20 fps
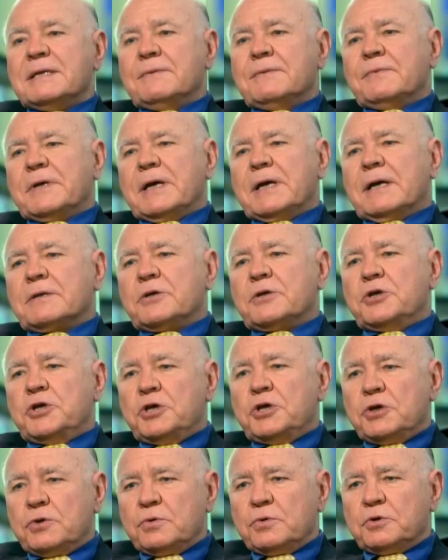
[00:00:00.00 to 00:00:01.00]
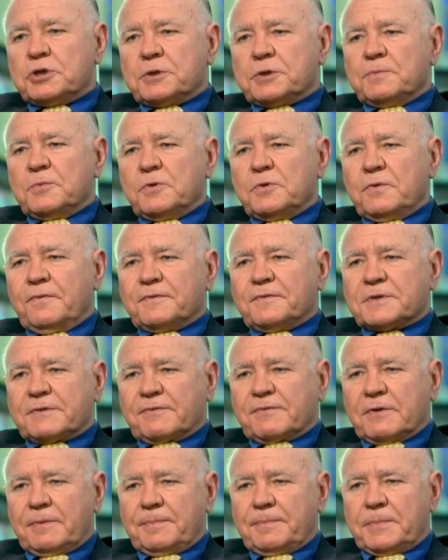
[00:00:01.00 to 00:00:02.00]
I think we had huge moves
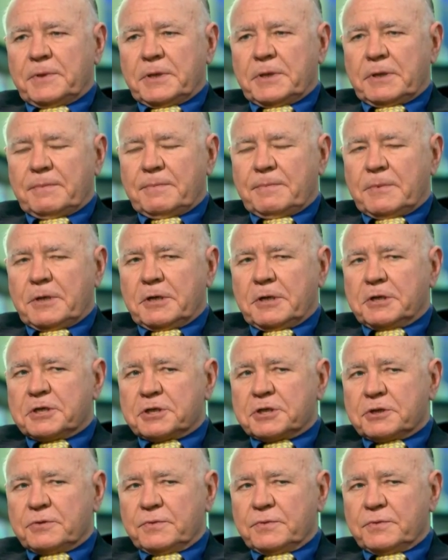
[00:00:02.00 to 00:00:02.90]
from the March